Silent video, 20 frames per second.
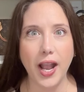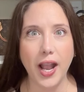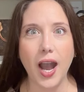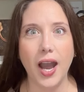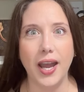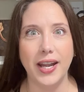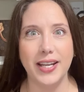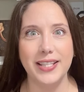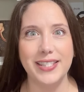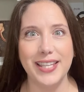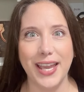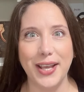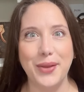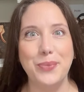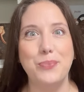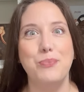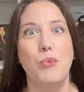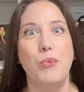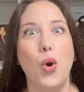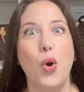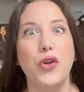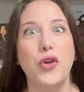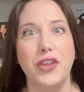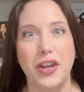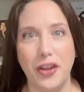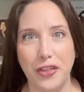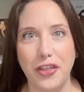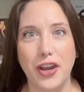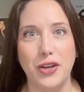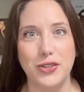God, it's like more
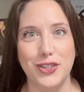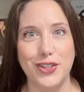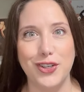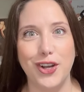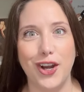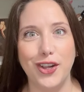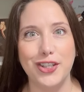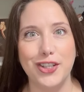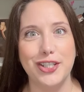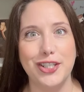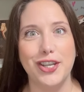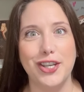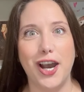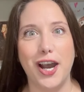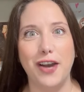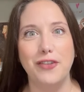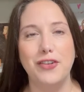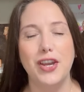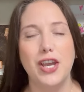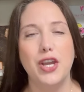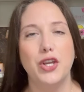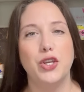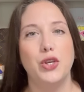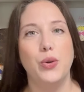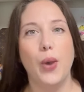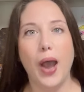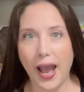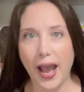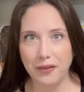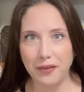than $1,000 off. You
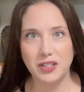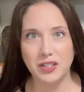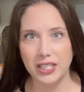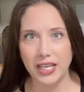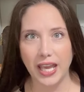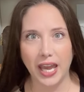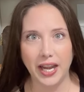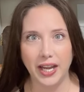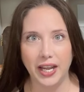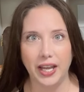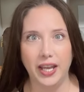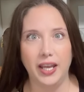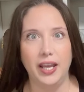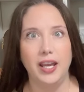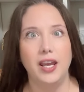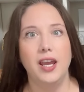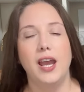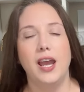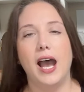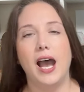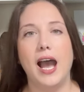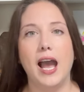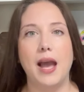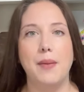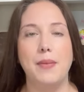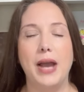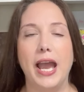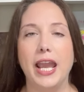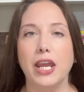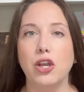have to get it.
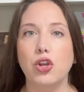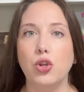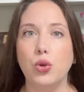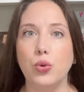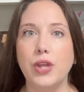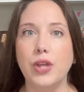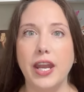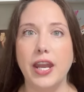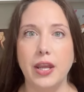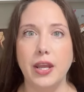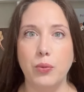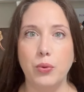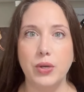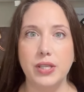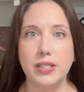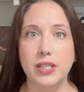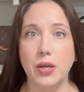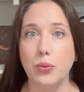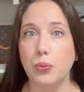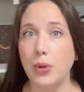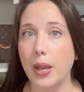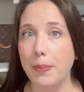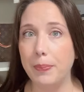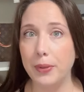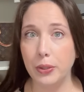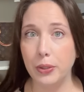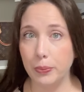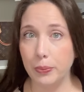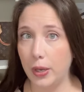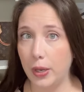I knew that it was a
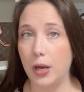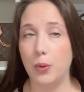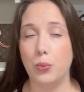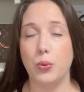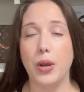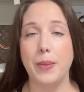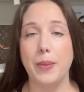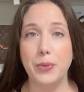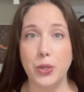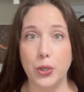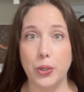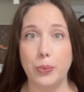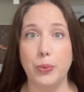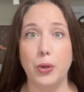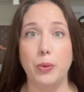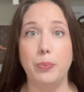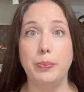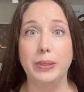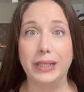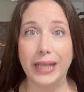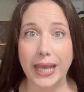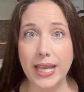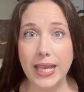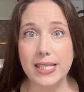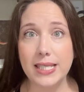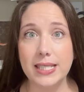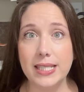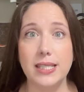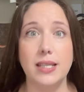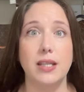reputable
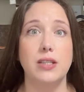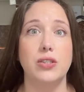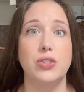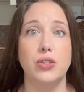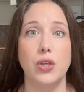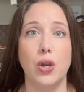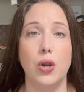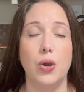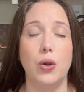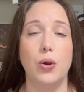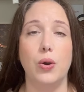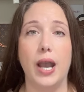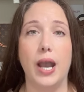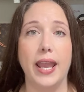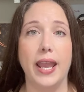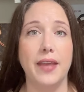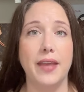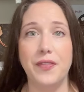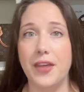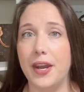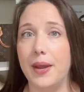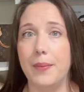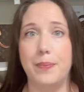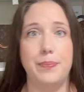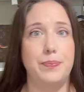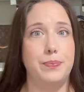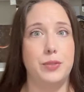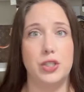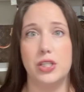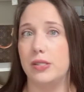place. So I ended up
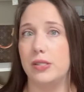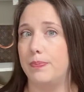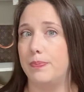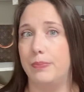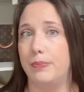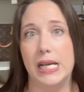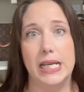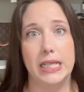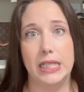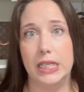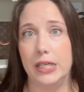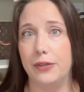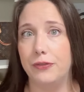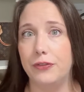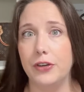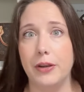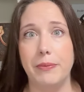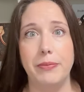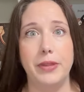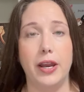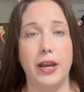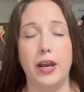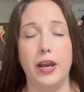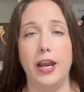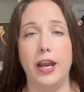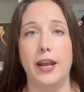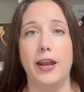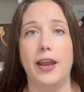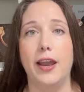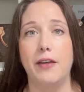just buying it from there
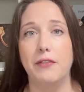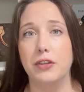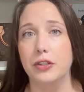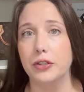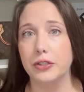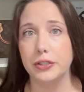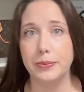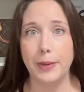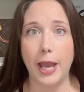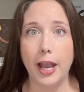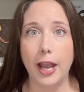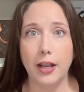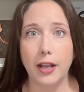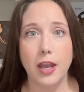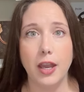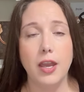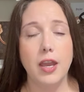and I haven't looked back.